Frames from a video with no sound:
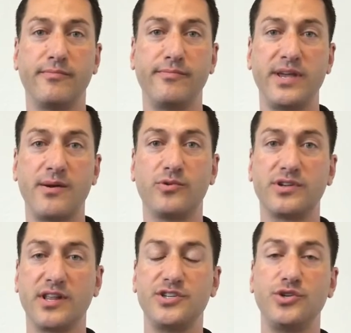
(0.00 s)
be able
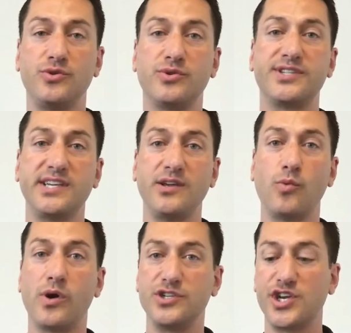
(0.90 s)
to let you see
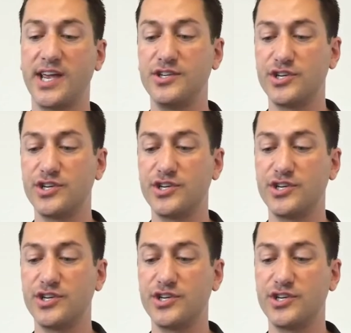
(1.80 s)
what change